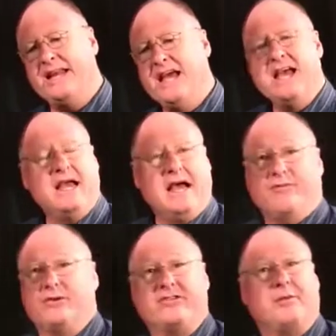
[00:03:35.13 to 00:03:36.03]
for
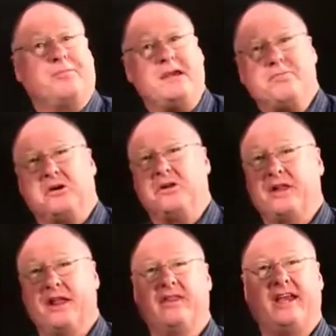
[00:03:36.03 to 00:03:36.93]
some people,
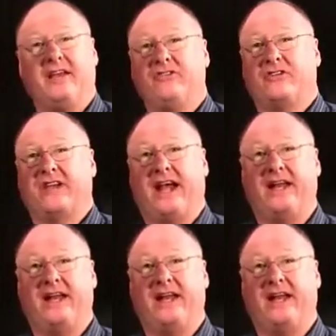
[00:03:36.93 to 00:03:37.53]
they just you